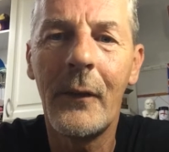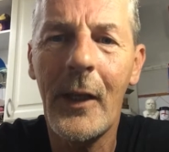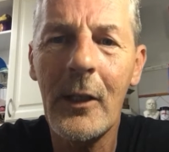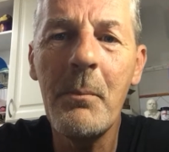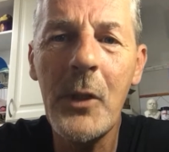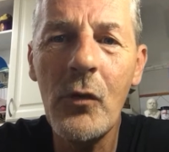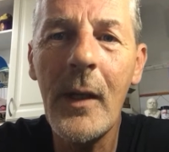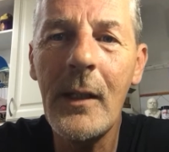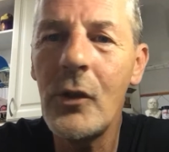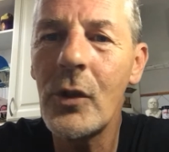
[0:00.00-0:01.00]
that can be
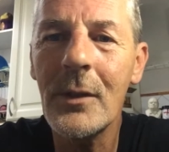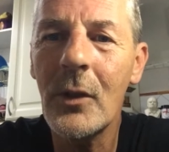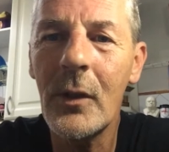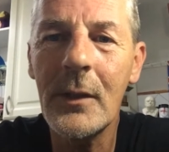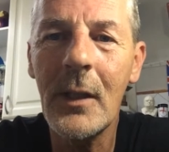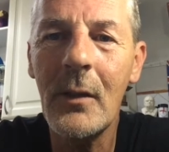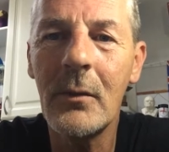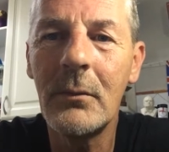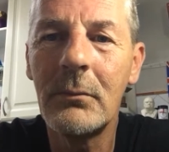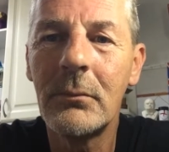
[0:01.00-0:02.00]
draining just on its
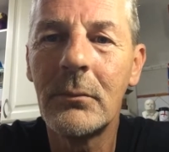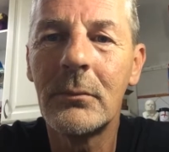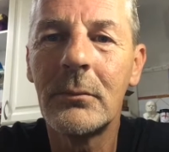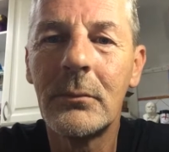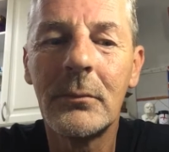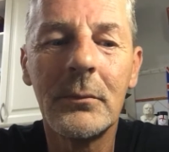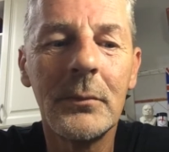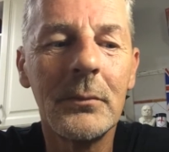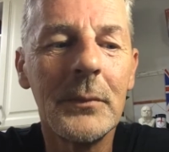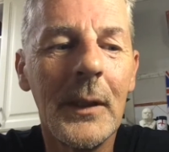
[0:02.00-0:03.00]
own.
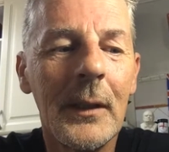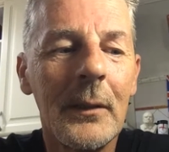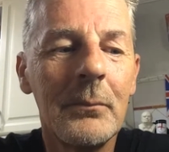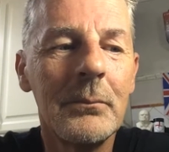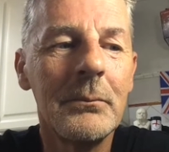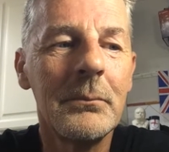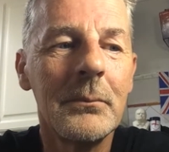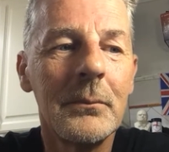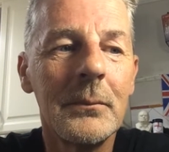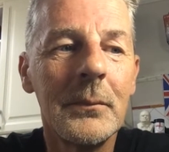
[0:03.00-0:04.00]

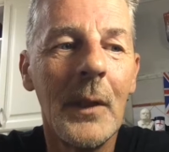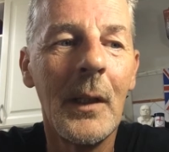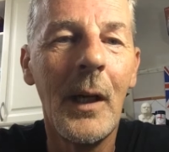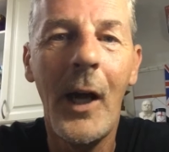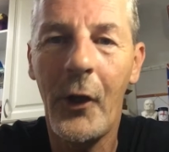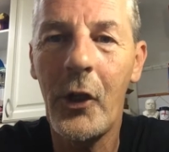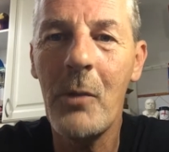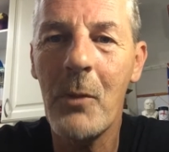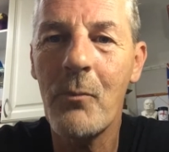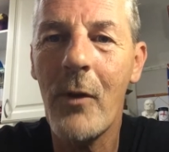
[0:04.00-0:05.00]
And I
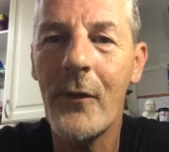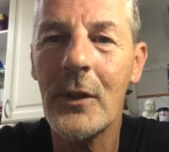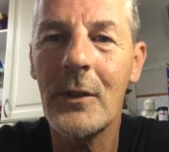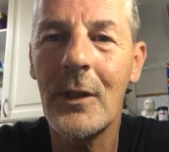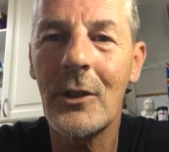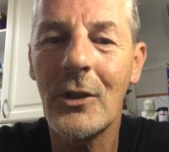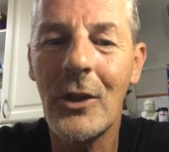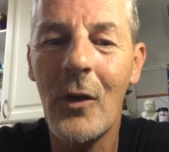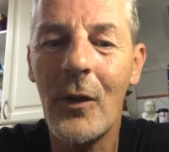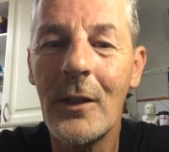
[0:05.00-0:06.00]
know my brothers and sisters
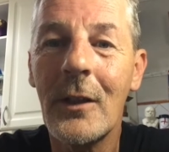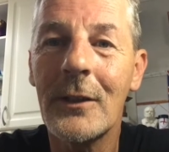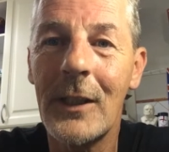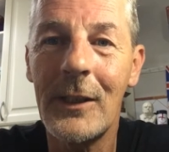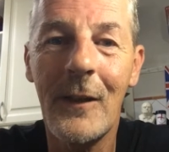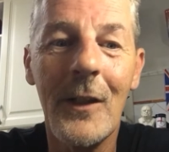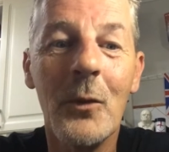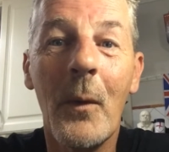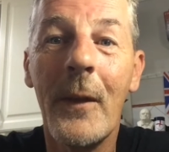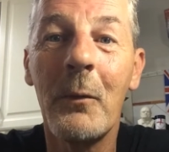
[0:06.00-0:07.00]
know this because they did
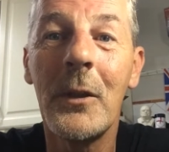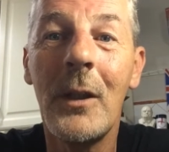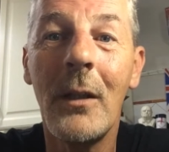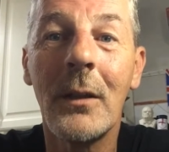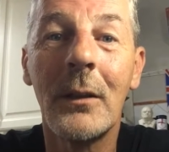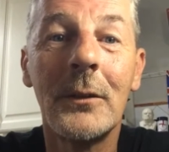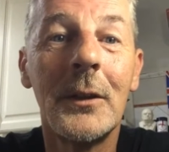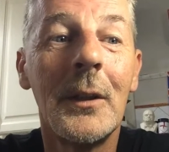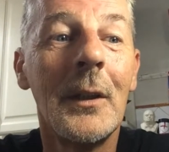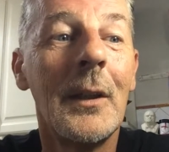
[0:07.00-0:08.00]
this when they were younger.
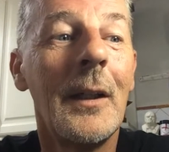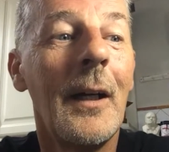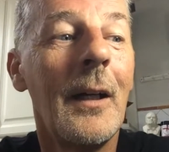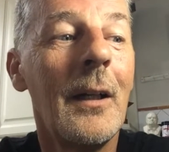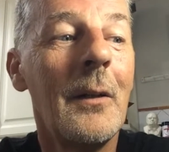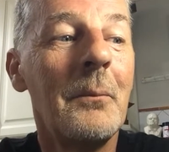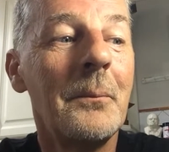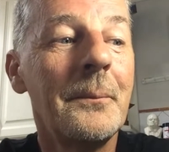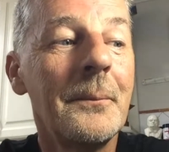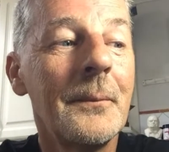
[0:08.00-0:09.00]

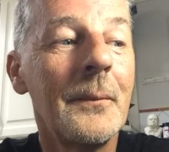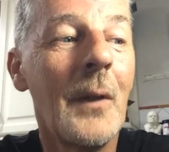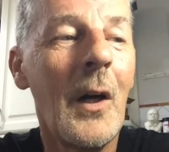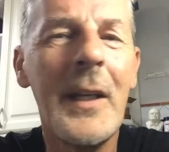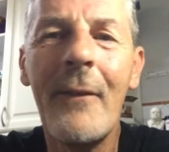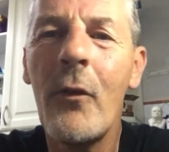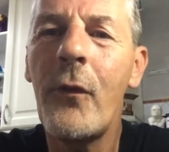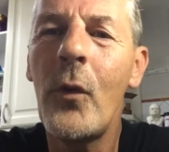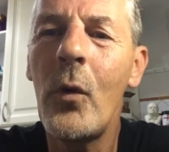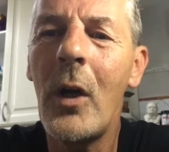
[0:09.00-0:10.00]
I never
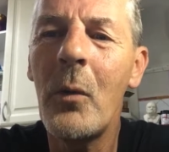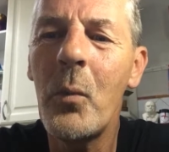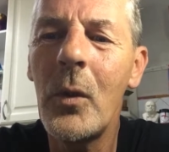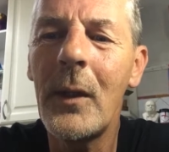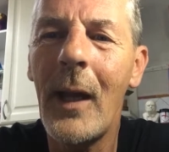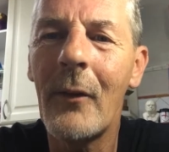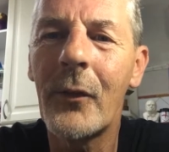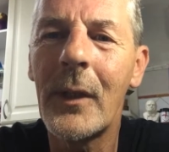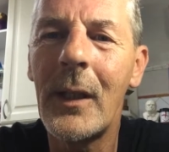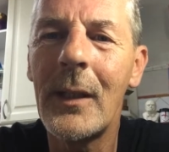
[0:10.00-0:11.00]
thought I would
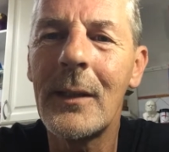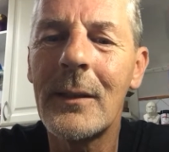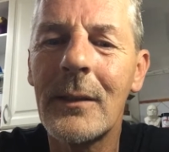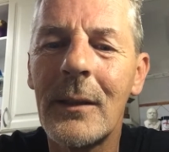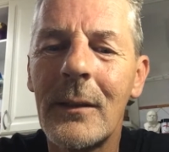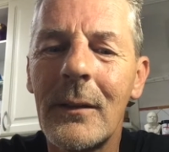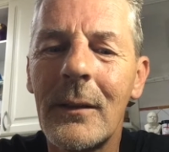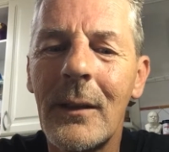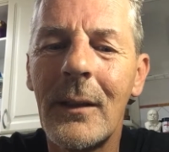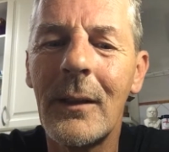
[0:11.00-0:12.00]
have kids and